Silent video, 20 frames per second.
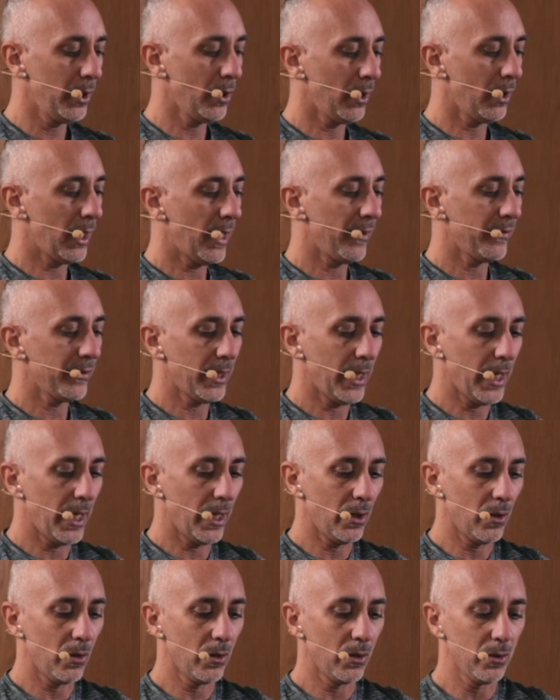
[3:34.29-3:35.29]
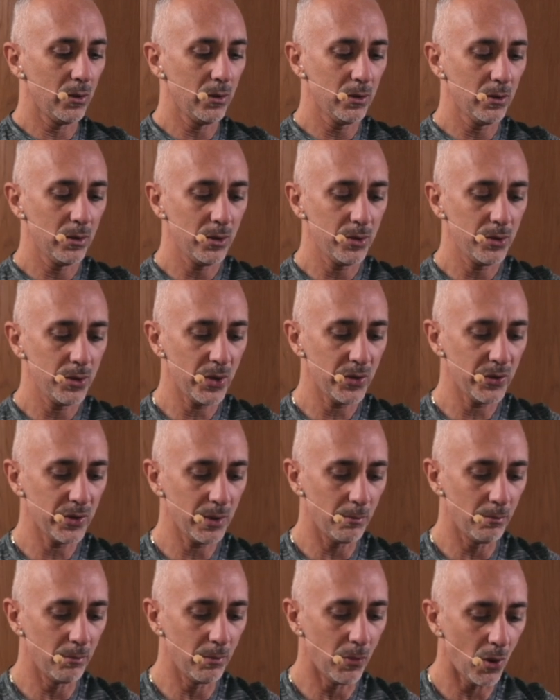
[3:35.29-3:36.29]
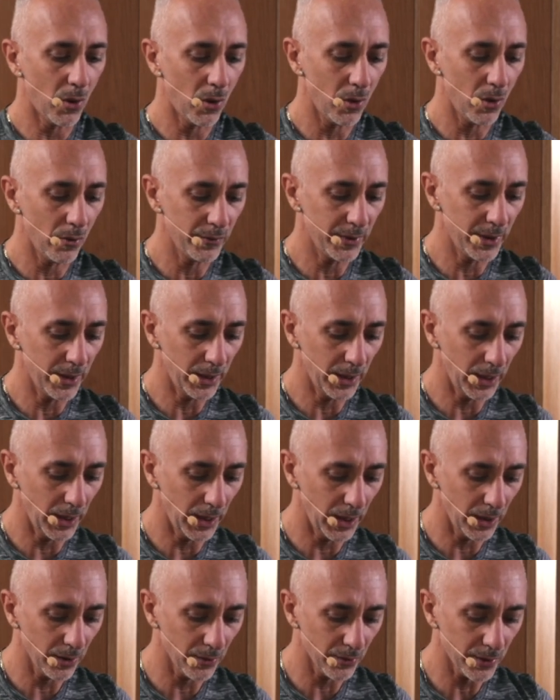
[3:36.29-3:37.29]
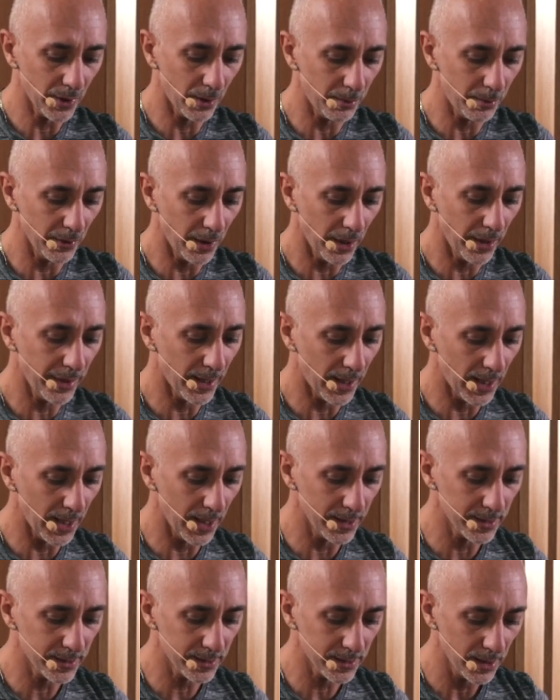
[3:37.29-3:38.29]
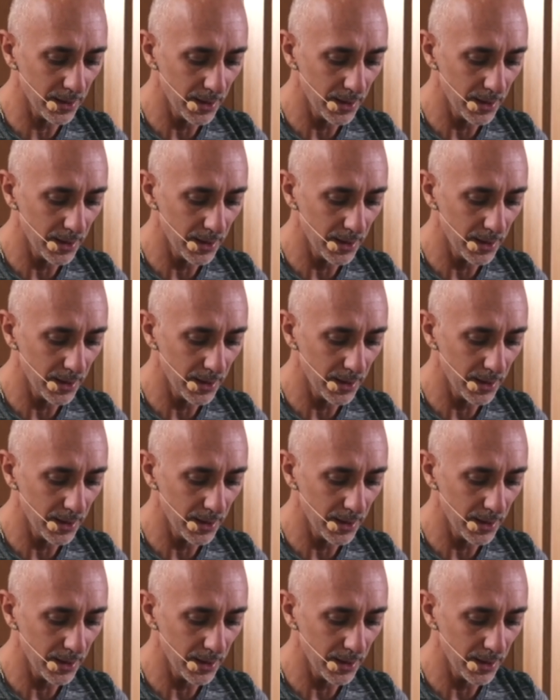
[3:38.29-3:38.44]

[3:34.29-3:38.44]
your left ankle just above the knee, on top of the thighs.